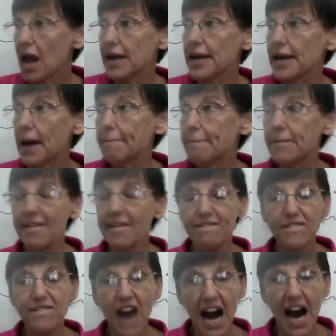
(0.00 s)
Number
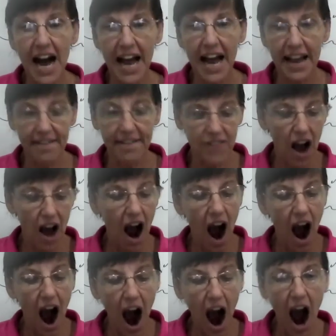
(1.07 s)
5,
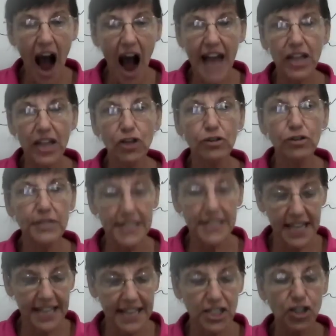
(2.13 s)
I use
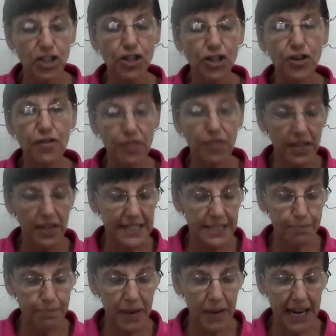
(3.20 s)
this to
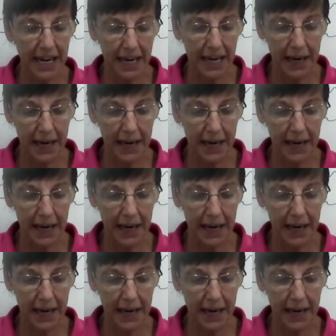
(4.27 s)
speak.